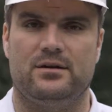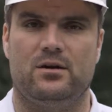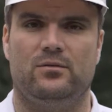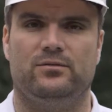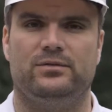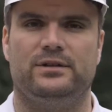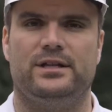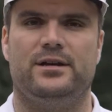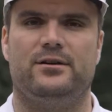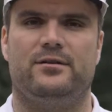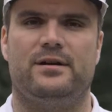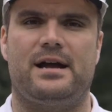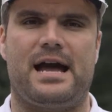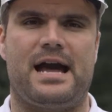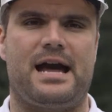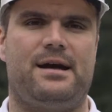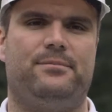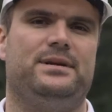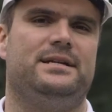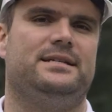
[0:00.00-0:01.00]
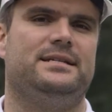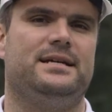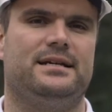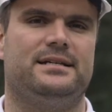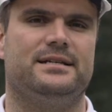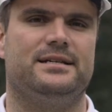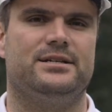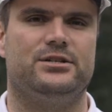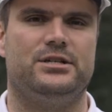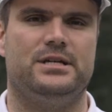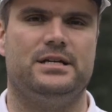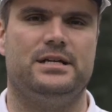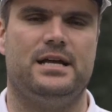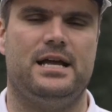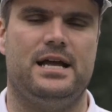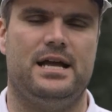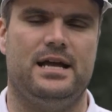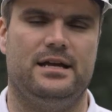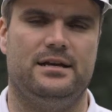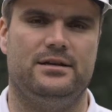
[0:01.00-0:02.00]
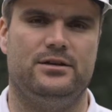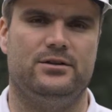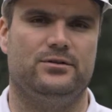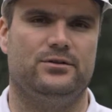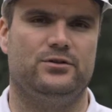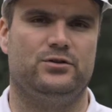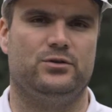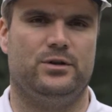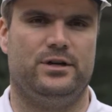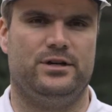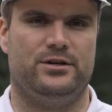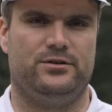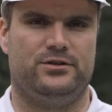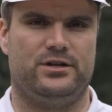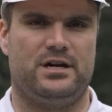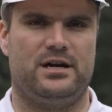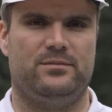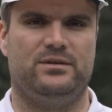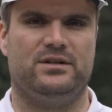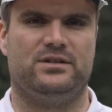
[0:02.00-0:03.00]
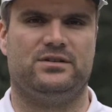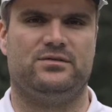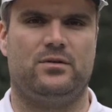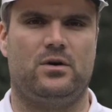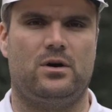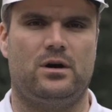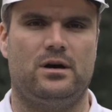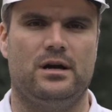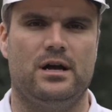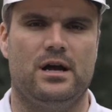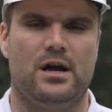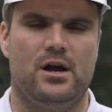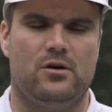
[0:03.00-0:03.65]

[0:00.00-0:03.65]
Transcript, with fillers: Hopefully you're a happy technician and you're enjoying your job thus far.